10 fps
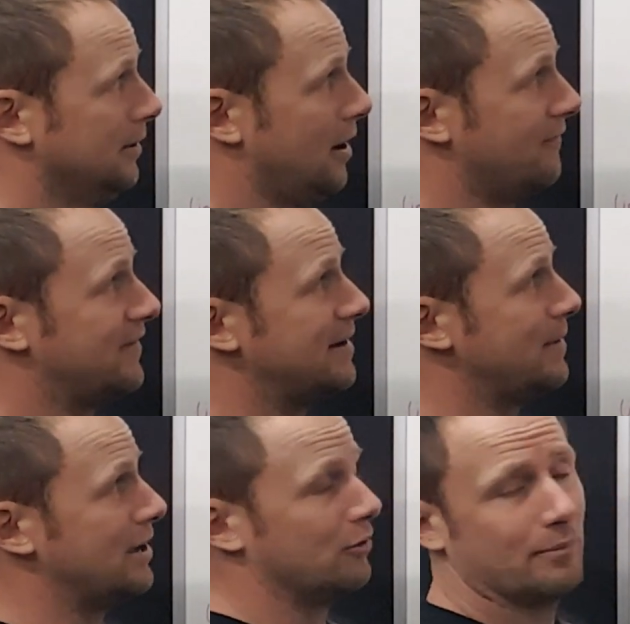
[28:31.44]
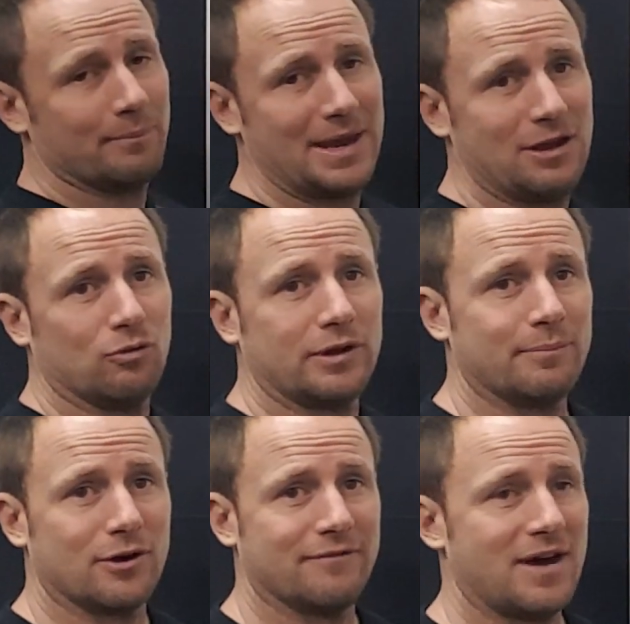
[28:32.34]
A female may only
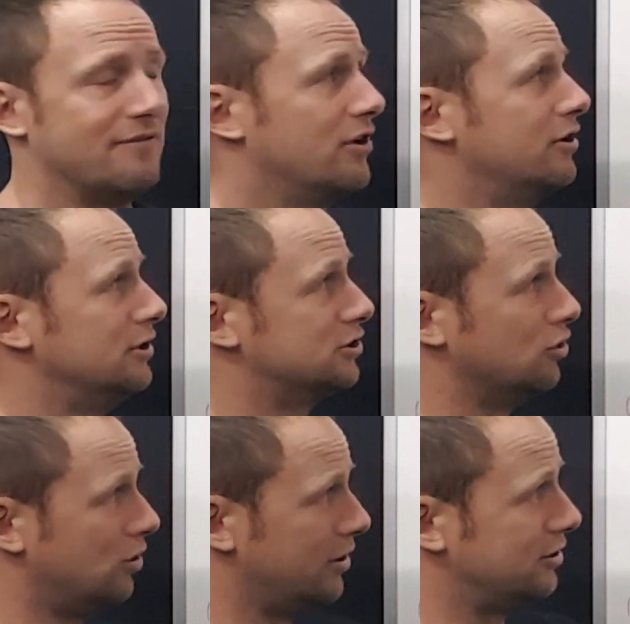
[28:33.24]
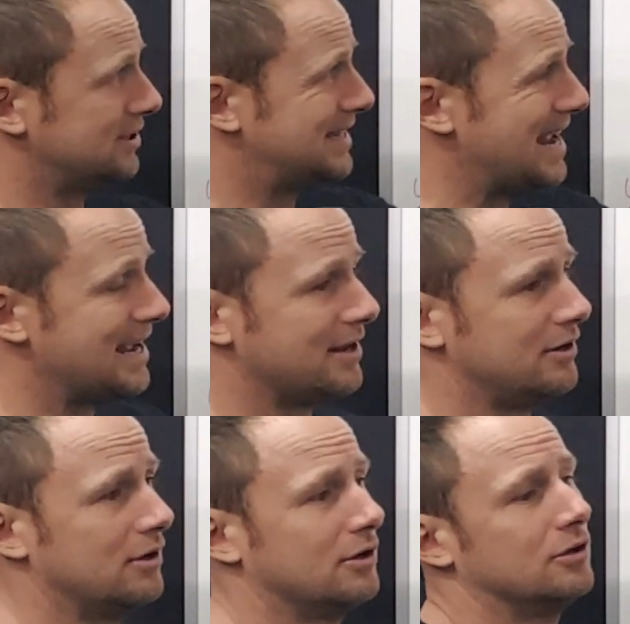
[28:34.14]
burn 500. So
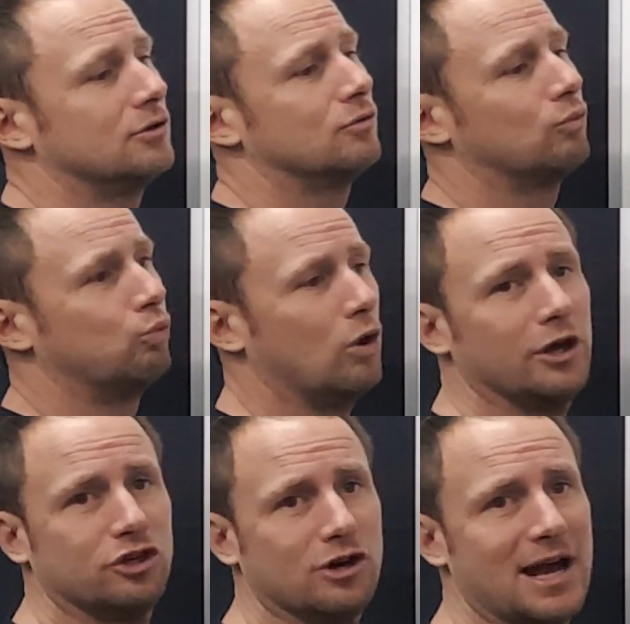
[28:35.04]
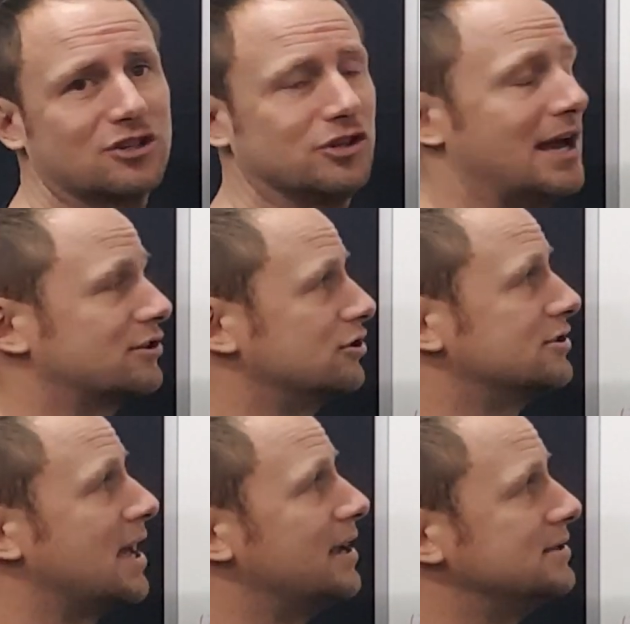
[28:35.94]
understand what you're actually
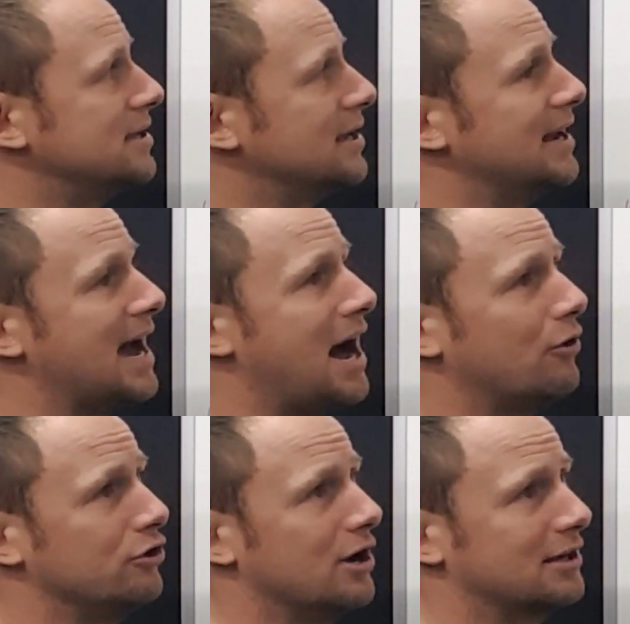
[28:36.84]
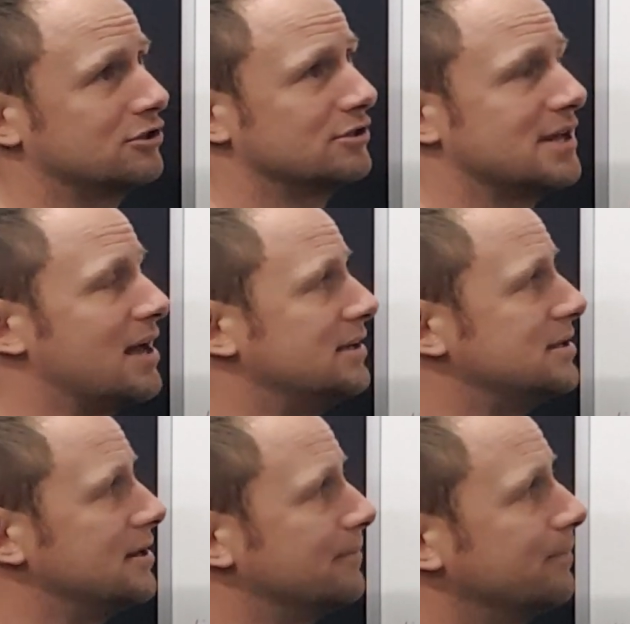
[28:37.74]
exercising and how you're
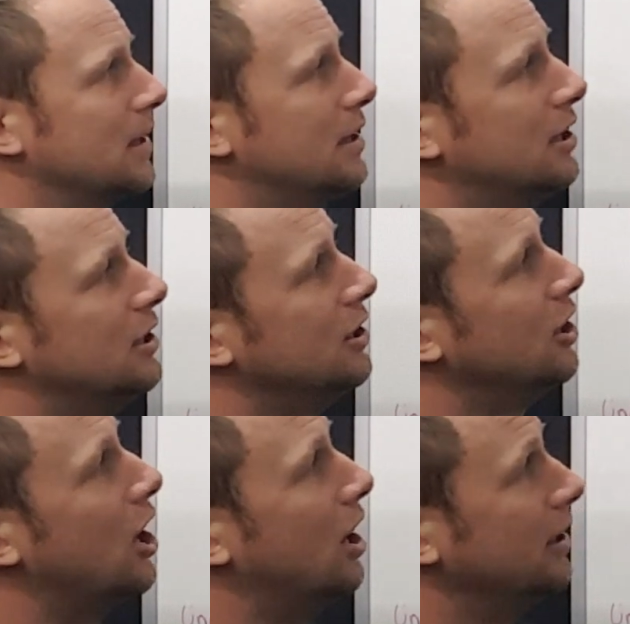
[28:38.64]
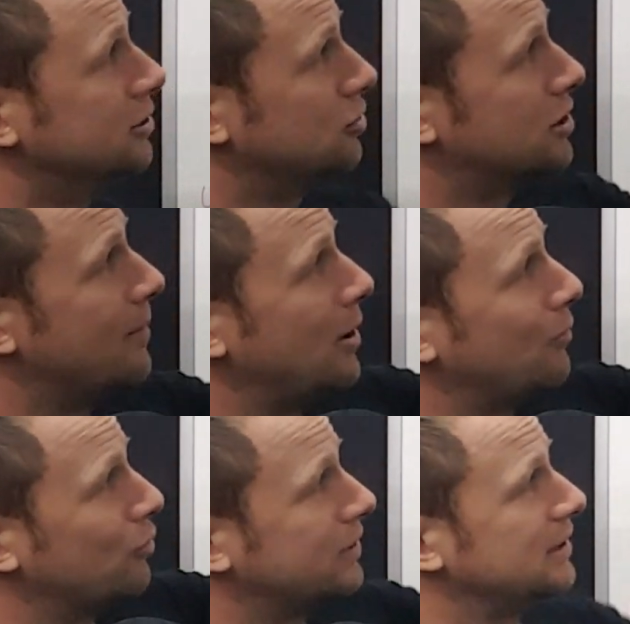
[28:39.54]
exercising to come up
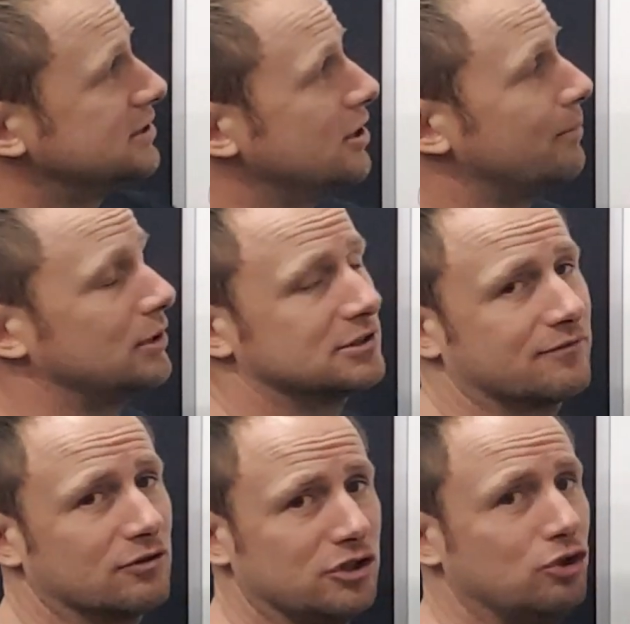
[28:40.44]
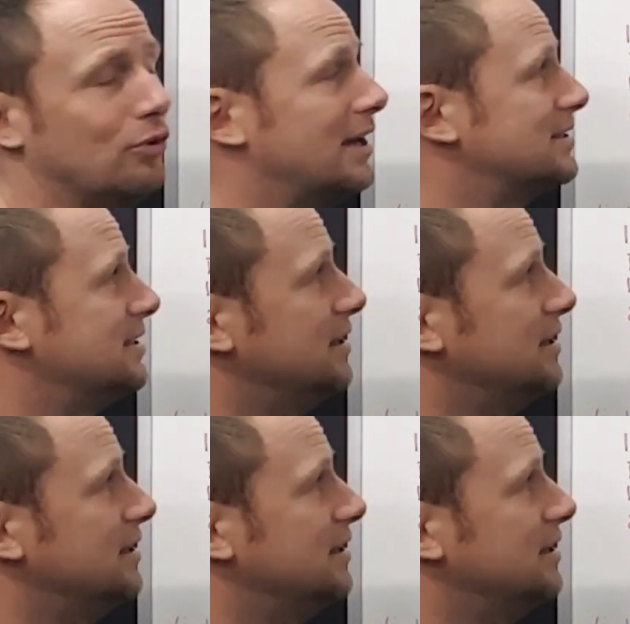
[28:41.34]
with these numbers for you as the